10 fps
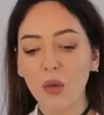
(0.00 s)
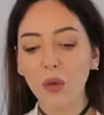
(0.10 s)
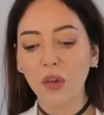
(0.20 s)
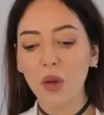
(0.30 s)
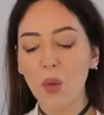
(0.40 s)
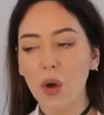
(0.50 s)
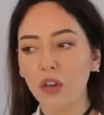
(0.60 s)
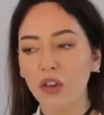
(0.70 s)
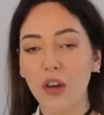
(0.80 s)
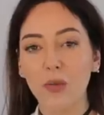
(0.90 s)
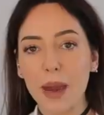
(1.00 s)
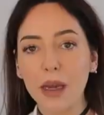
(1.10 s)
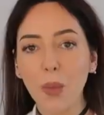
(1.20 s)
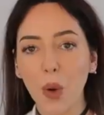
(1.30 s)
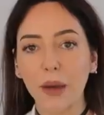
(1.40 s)
also washed, I've
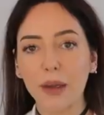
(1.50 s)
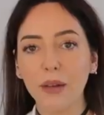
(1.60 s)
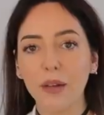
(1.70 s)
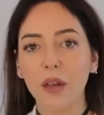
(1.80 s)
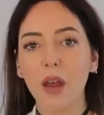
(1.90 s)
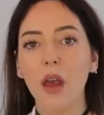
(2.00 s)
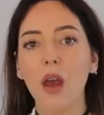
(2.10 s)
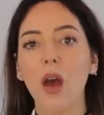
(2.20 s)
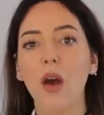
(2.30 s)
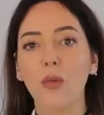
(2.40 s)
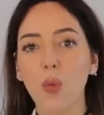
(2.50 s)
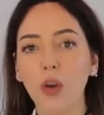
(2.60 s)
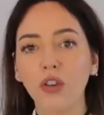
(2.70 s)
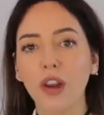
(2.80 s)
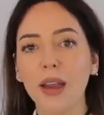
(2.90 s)
made a point of
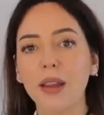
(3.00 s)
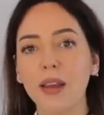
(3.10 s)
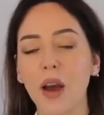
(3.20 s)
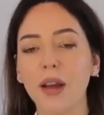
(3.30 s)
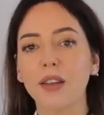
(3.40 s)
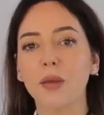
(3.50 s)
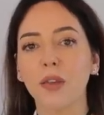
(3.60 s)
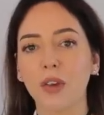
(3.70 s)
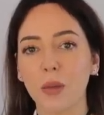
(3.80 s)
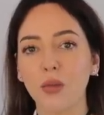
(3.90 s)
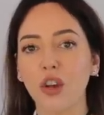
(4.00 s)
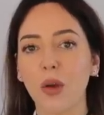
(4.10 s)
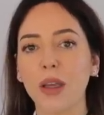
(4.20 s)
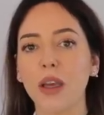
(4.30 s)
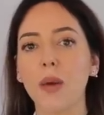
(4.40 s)
washing the items that I'm
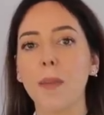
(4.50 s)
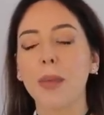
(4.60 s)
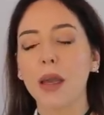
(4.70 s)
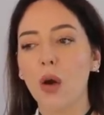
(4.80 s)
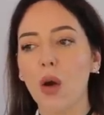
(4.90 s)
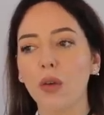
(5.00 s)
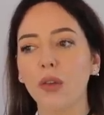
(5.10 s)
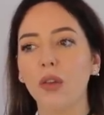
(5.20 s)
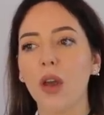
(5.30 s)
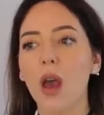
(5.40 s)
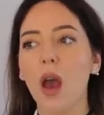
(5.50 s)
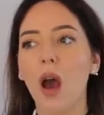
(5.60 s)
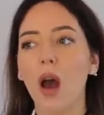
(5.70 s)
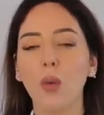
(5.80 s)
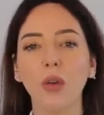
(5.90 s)
showing you because
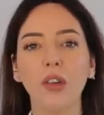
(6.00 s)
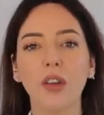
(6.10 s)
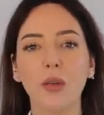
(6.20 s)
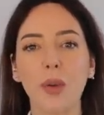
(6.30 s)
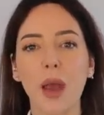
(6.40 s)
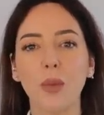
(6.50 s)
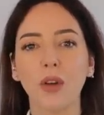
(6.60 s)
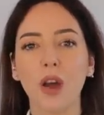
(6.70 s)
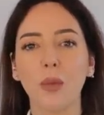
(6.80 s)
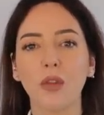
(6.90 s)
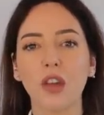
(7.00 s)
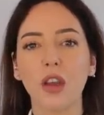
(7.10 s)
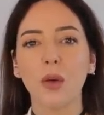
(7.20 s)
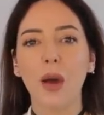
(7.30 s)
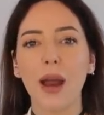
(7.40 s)
I wanted to be able to come to
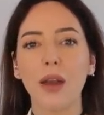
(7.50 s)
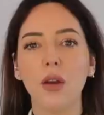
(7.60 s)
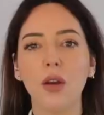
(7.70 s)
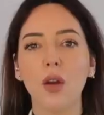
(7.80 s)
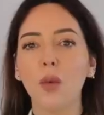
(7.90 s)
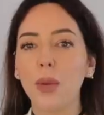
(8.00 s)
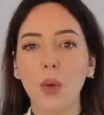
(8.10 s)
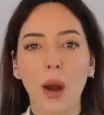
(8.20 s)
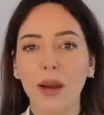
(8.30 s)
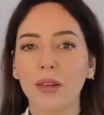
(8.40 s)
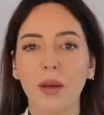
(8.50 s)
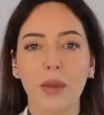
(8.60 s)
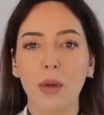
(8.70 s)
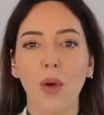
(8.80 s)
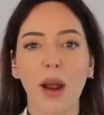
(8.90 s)
you and not be wearing
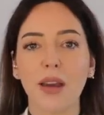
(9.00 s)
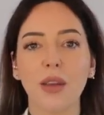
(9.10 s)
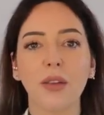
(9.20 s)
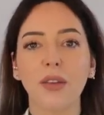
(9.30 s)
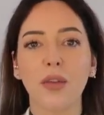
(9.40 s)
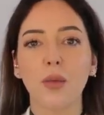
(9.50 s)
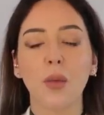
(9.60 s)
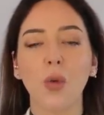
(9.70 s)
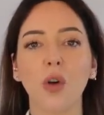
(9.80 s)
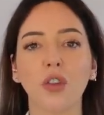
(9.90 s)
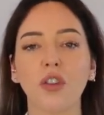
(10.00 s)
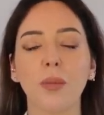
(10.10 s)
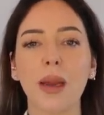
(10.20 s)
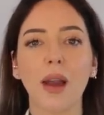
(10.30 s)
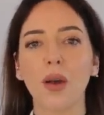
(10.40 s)
something brand new that's never been washed
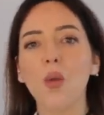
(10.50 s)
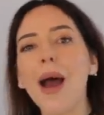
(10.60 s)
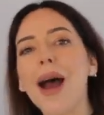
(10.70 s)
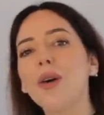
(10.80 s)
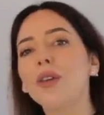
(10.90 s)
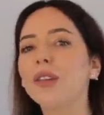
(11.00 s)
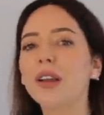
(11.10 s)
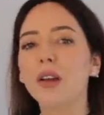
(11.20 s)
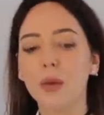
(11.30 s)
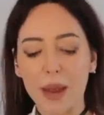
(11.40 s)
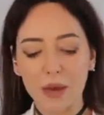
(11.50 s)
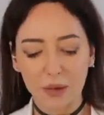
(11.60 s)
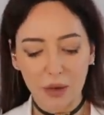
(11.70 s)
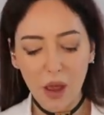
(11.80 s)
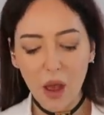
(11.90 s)
and be like, wow, doesn't it look
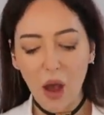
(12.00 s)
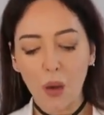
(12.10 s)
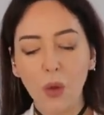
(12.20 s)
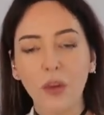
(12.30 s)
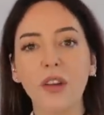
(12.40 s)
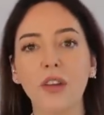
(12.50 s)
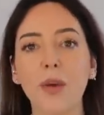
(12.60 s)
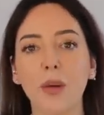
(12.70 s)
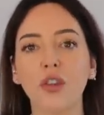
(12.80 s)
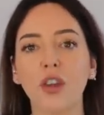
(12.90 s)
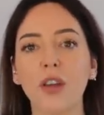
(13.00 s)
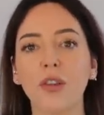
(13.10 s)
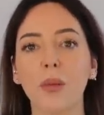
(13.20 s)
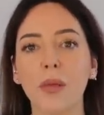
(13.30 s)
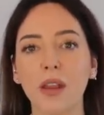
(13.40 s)
amazing? I wanted to be able to show you
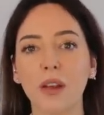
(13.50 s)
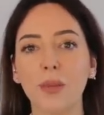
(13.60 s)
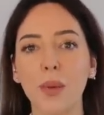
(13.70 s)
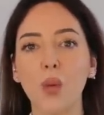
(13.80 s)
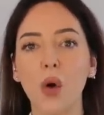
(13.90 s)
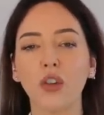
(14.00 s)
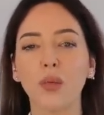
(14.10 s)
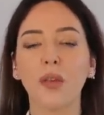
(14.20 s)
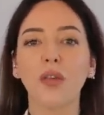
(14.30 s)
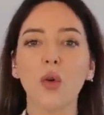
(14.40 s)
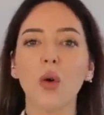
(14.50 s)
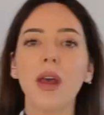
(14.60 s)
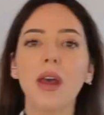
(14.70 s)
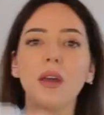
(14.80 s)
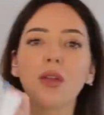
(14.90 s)
something that's been washed before.
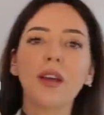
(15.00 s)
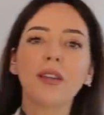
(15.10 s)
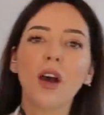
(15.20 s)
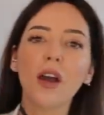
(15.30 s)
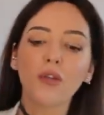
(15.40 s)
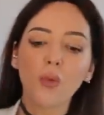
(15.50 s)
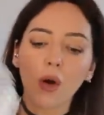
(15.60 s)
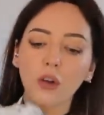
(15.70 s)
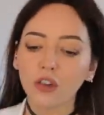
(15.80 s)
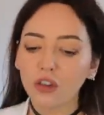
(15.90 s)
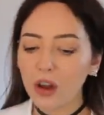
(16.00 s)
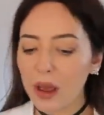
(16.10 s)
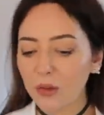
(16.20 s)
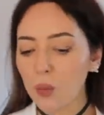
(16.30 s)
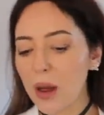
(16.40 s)
This I've washed
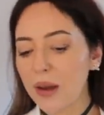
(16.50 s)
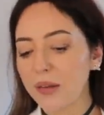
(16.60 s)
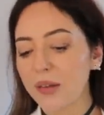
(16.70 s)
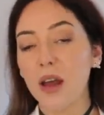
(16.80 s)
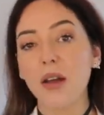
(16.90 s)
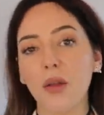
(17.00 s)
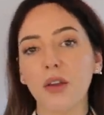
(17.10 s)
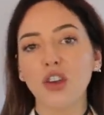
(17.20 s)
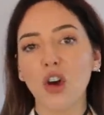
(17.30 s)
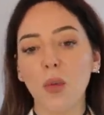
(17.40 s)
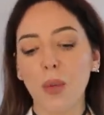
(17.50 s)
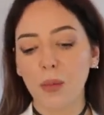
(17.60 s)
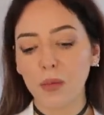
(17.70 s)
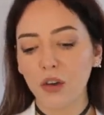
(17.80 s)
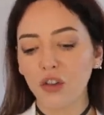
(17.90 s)
as well as another top
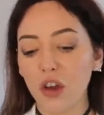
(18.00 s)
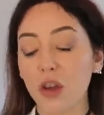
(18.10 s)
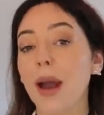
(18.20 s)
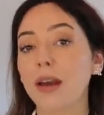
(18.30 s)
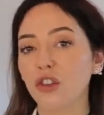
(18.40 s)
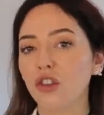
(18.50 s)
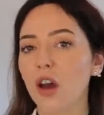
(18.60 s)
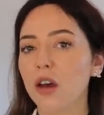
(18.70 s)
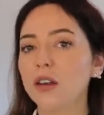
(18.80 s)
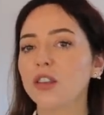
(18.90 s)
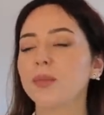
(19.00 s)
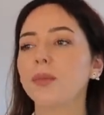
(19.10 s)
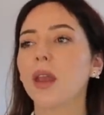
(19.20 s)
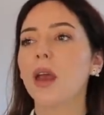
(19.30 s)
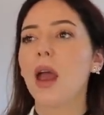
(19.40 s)
I'm going to show you and a shirt
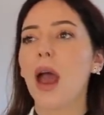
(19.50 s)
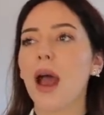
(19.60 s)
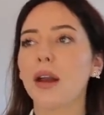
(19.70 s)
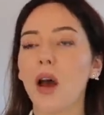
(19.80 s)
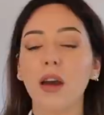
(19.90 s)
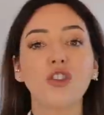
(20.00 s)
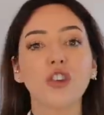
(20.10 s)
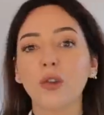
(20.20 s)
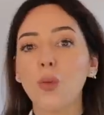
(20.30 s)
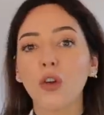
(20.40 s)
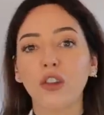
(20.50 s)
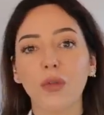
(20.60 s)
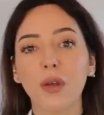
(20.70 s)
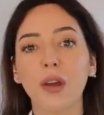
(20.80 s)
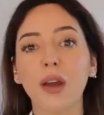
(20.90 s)
and I just wash
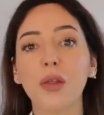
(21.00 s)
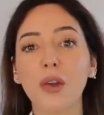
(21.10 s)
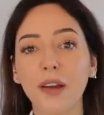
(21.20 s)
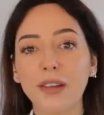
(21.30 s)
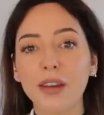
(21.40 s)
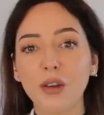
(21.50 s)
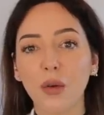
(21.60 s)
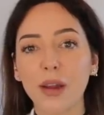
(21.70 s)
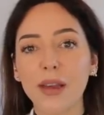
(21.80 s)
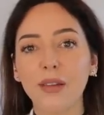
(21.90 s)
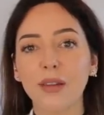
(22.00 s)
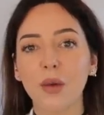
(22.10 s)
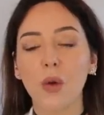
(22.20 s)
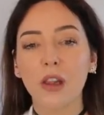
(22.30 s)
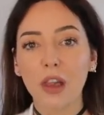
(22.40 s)
everything at 30 degrees
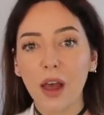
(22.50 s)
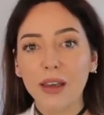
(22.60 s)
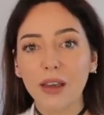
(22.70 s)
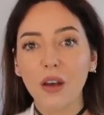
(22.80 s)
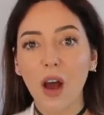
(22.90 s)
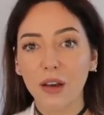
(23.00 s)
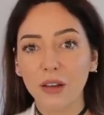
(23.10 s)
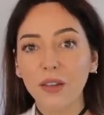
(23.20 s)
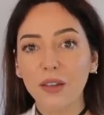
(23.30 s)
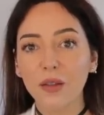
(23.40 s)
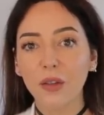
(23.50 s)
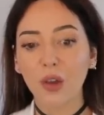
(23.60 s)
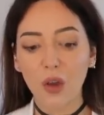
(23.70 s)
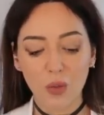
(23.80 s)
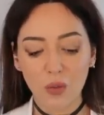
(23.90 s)
with like colours,
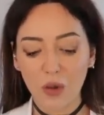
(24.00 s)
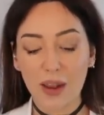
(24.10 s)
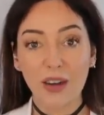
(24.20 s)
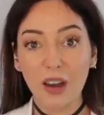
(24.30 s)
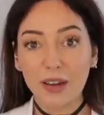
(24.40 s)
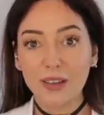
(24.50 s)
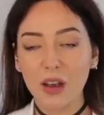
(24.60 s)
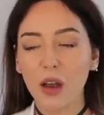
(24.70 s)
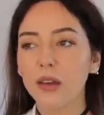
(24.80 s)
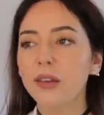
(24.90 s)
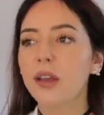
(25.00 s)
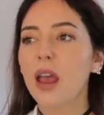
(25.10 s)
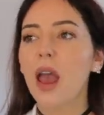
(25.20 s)
so like lighter colours,